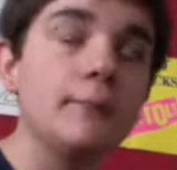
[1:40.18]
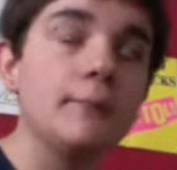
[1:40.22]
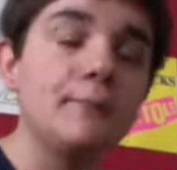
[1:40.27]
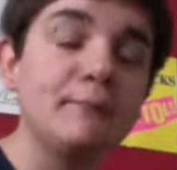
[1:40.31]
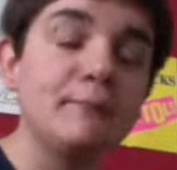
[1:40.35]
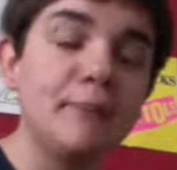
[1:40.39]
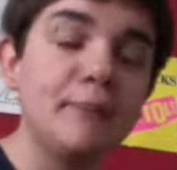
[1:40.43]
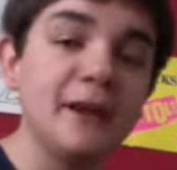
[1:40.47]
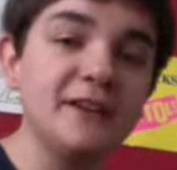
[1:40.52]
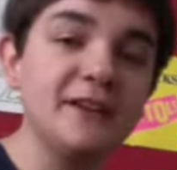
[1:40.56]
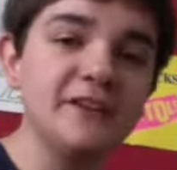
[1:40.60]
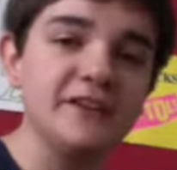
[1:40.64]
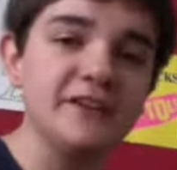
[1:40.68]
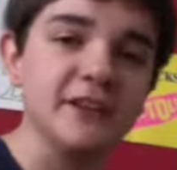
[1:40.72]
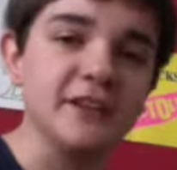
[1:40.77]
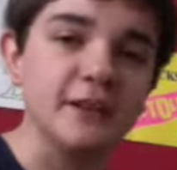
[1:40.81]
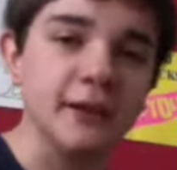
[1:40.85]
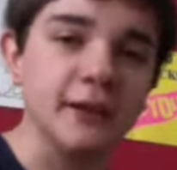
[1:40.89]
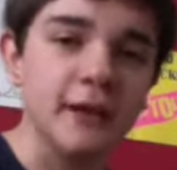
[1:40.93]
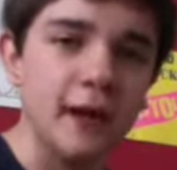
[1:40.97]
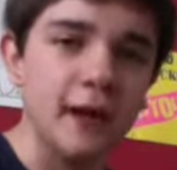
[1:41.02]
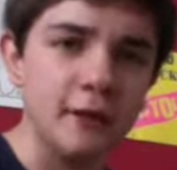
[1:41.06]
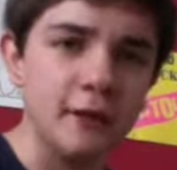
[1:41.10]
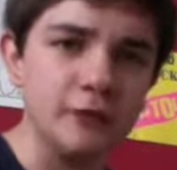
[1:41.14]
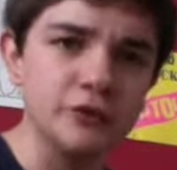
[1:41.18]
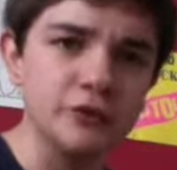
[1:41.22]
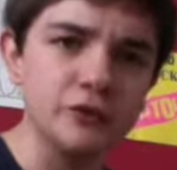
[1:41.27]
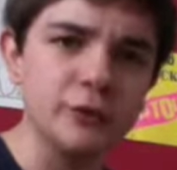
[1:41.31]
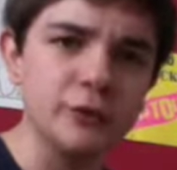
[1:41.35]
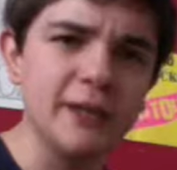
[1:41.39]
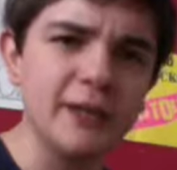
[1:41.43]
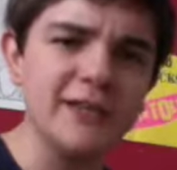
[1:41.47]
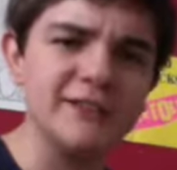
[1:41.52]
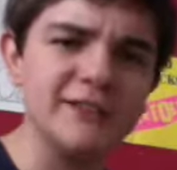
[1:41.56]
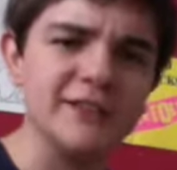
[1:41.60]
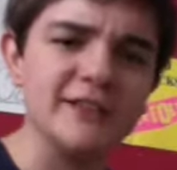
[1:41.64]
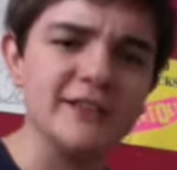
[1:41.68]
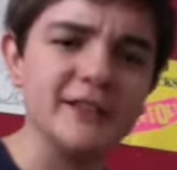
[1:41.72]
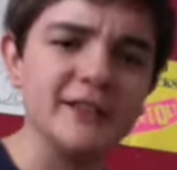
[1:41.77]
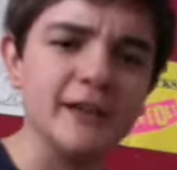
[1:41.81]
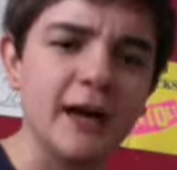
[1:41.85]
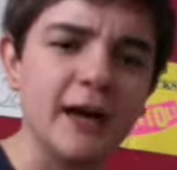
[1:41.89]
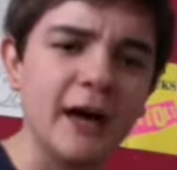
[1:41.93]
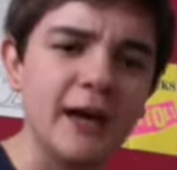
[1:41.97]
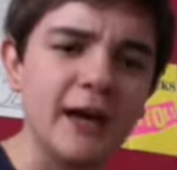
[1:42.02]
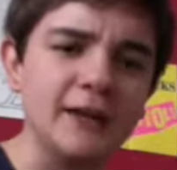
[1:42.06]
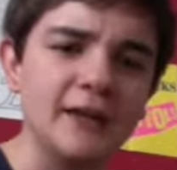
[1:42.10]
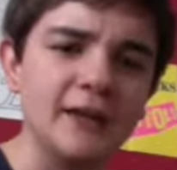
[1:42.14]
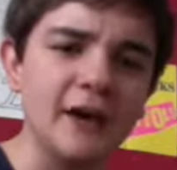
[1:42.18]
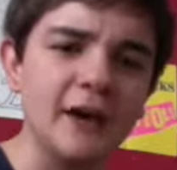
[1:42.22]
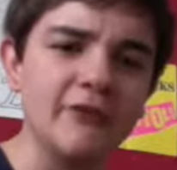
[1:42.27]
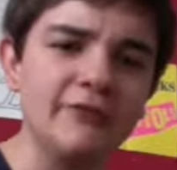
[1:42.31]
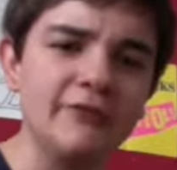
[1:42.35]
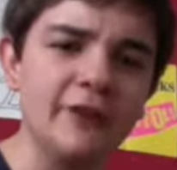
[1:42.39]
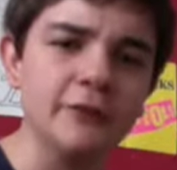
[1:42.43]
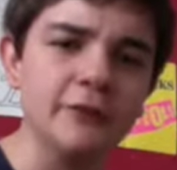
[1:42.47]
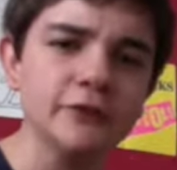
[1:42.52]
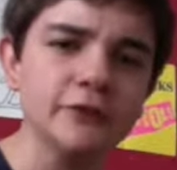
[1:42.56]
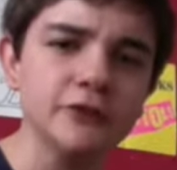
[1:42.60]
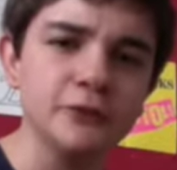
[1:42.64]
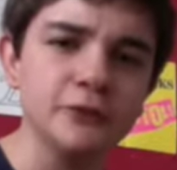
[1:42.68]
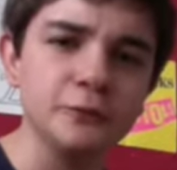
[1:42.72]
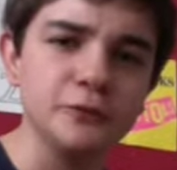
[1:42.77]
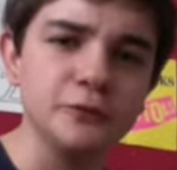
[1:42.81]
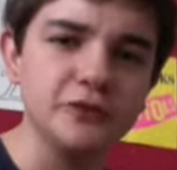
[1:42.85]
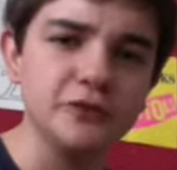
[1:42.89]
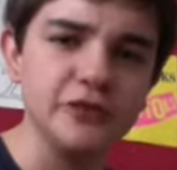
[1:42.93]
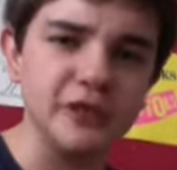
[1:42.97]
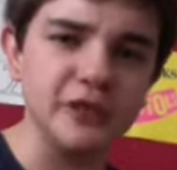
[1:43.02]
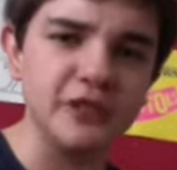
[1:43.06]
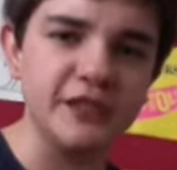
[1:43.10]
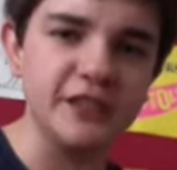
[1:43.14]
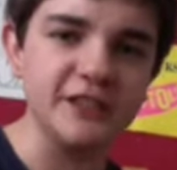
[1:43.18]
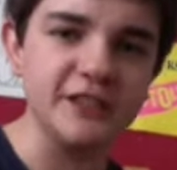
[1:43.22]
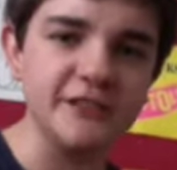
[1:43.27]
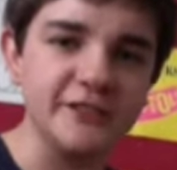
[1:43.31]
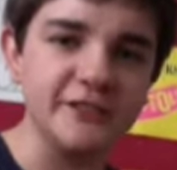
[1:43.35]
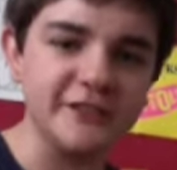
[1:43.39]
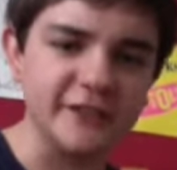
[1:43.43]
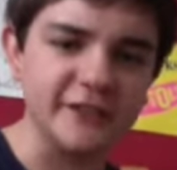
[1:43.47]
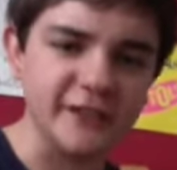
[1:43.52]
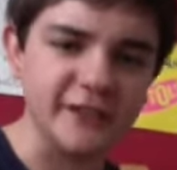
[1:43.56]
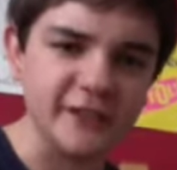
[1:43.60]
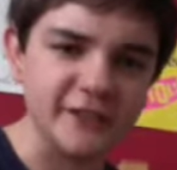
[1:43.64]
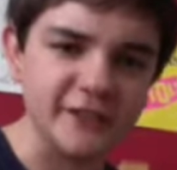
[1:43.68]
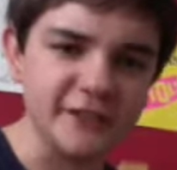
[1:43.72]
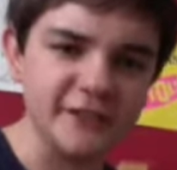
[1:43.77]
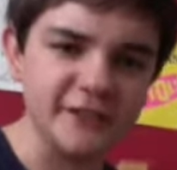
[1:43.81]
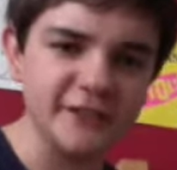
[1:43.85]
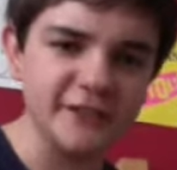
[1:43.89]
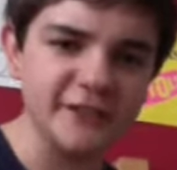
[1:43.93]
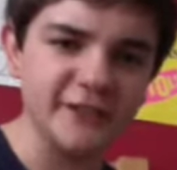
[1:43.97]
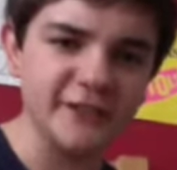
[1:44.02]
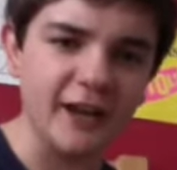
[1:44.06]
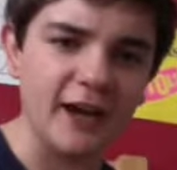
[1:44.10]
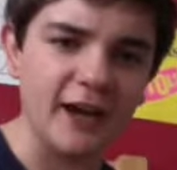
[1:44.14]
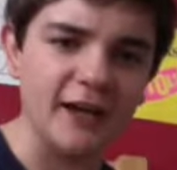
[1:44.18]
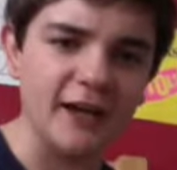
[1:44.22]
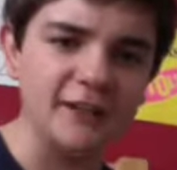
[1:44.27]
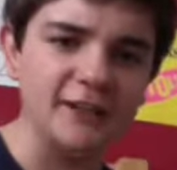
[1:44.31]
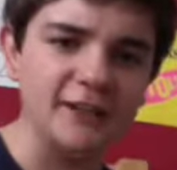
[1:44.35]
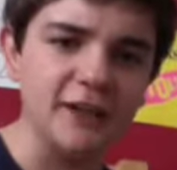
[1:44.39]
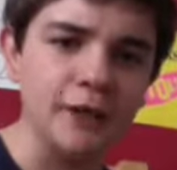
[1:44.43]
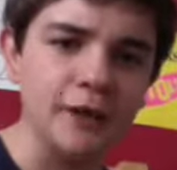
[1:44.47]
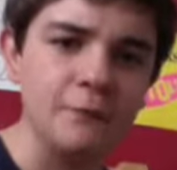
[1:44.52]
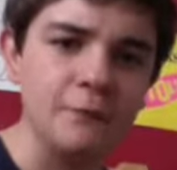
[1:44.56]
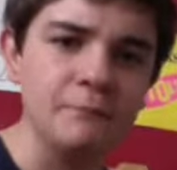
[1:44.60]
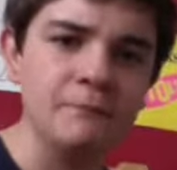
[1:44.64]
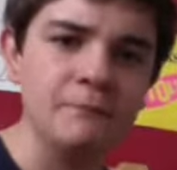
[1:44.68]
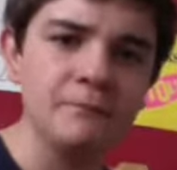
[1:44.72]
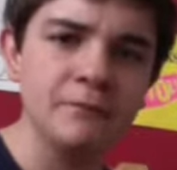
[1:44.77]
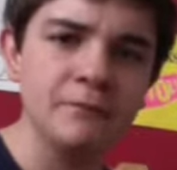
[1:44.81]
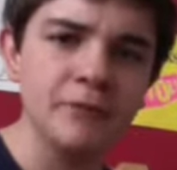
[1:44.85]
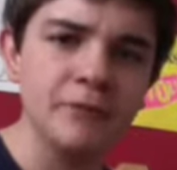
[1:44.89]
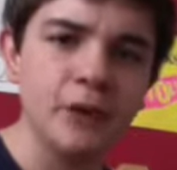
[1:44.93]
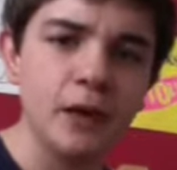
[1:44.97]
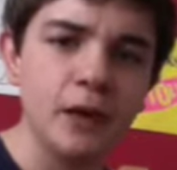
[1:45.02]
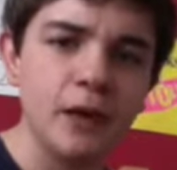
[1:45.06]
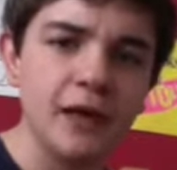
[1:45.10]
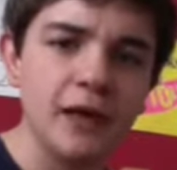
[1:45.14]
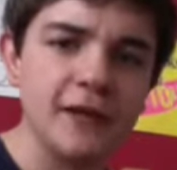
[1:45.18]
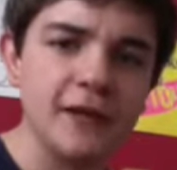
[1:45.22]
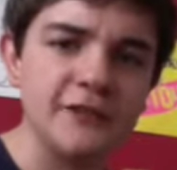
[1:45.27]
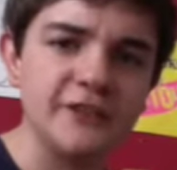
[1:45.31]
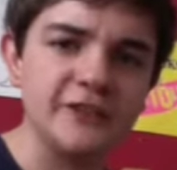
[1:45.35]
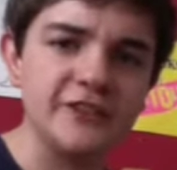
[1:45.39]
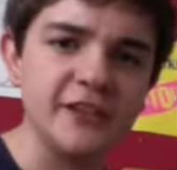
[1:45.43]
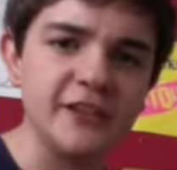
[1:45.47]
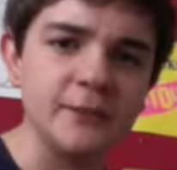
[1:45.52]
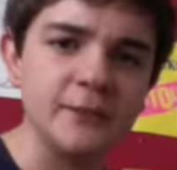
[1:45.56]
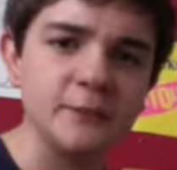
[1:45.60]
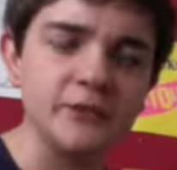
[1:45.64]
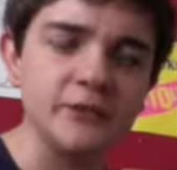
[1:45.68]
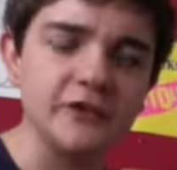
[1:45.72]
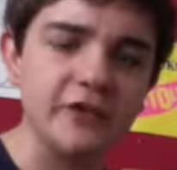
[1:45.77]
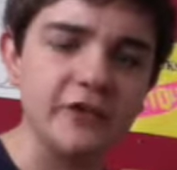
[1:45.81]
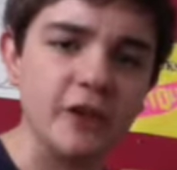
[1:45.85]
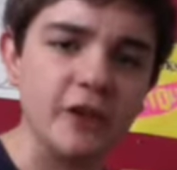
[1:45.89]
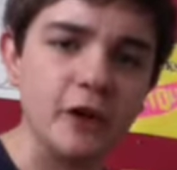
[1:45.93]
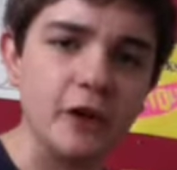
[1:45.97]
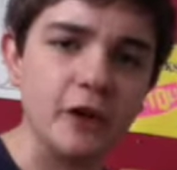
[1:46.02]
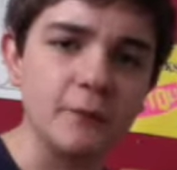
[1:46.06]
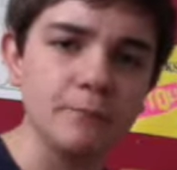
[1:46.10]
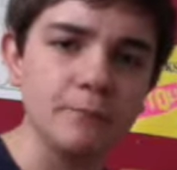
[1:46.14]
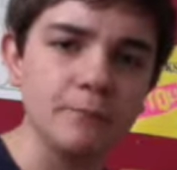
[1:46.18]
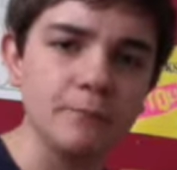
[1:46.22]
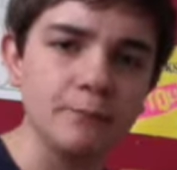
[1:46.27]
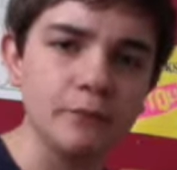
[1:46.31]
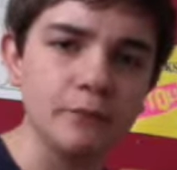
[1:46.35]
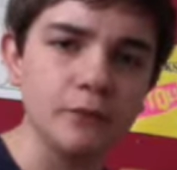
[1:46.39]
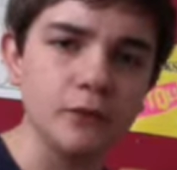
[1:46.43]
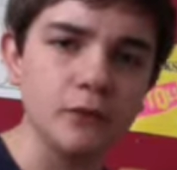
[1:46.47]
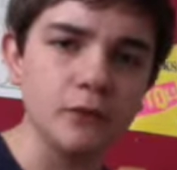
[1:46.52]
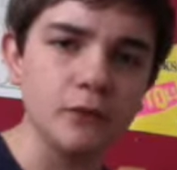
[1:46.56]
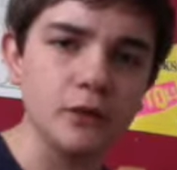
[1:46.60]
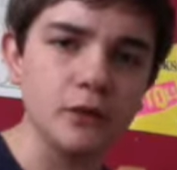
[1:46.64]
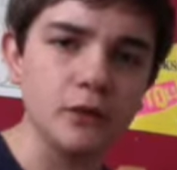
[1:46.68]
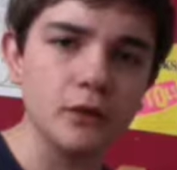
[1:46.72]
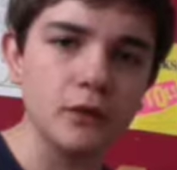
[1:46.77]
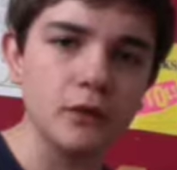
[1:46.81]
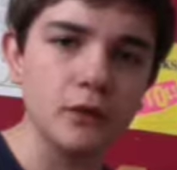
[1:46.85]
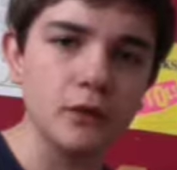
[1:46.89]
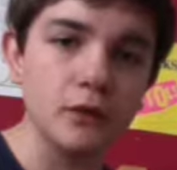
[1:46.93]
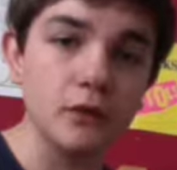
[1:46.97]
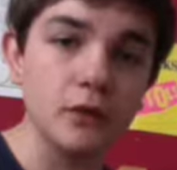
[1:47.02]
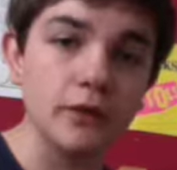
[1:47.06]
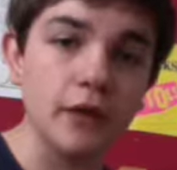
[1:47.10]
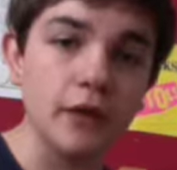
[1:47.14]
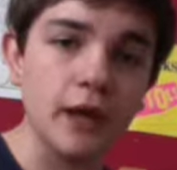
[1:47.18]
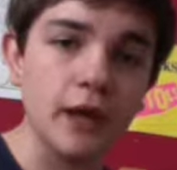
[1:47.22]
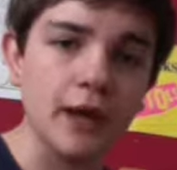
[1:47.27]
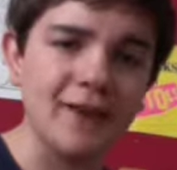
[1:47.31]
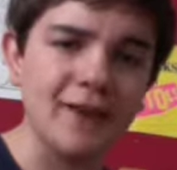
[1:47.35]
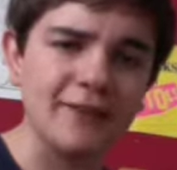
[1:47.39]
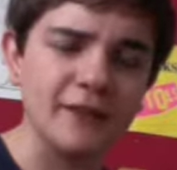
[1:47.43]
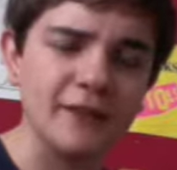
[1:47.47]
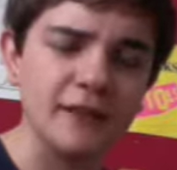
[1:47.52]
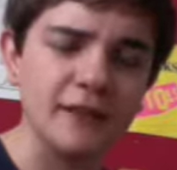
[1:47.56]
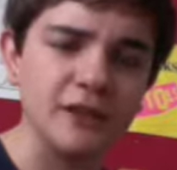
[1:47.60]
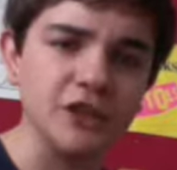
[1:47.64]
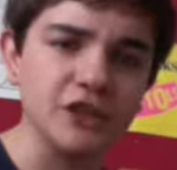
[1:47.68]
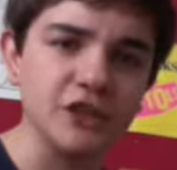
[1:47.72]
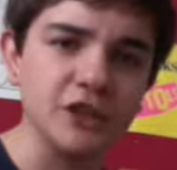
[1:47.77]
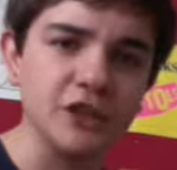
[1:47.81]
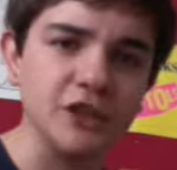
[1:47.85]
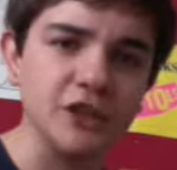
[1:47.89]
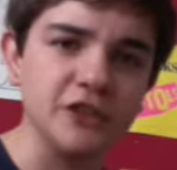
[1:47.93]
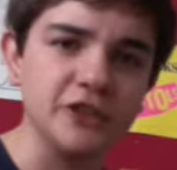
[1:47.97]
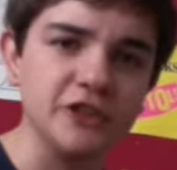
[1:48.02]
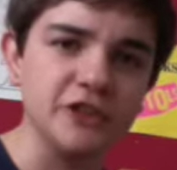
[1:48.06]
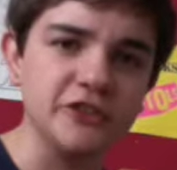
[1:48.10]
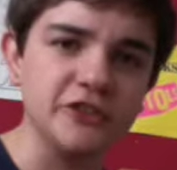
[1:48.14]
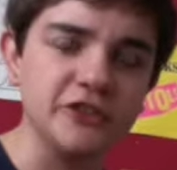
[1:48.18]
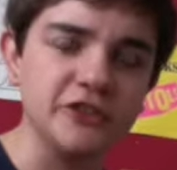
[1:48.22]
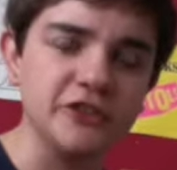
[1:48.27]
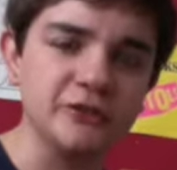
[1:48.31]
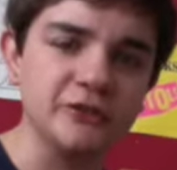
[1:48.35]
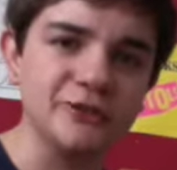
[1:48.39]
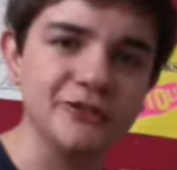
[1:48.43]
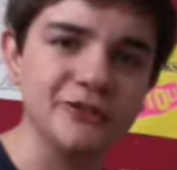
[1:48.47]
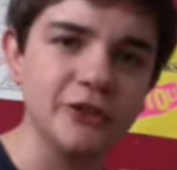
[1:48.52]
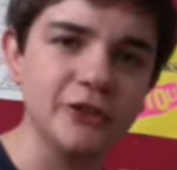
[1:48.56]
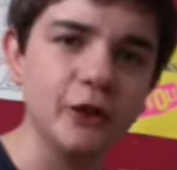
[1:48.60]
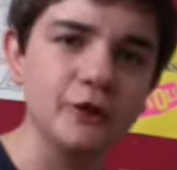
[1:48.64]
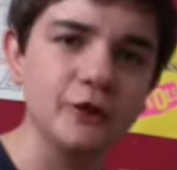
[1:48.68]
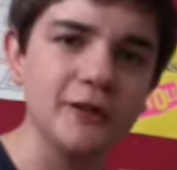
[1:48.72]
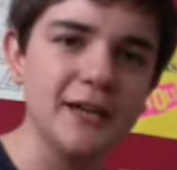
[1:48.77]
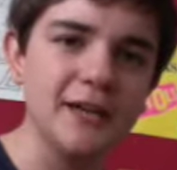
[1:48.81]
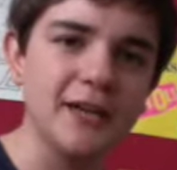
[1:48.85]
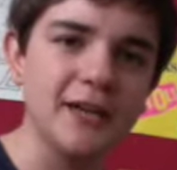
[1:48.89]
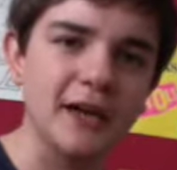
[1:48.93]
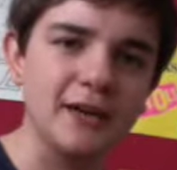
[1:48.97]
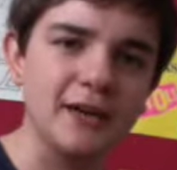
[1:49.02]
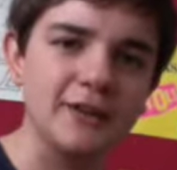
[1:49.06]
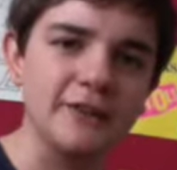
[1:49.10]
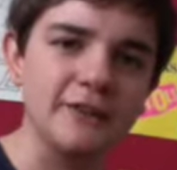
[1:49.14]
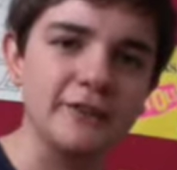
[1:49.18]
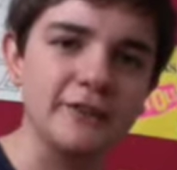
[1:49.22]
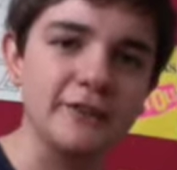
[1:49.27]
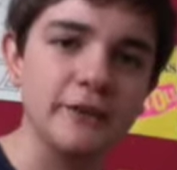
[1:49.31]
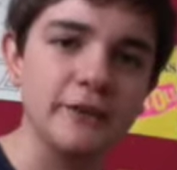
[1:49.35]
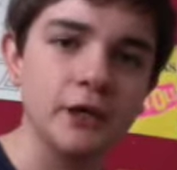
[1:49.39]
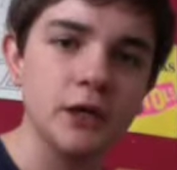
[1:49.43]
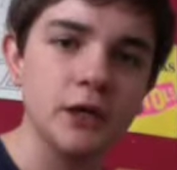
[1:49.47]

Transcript: Basically, I was reading and I found some statistics, and it seems that the Catholic Church is slowly kind of,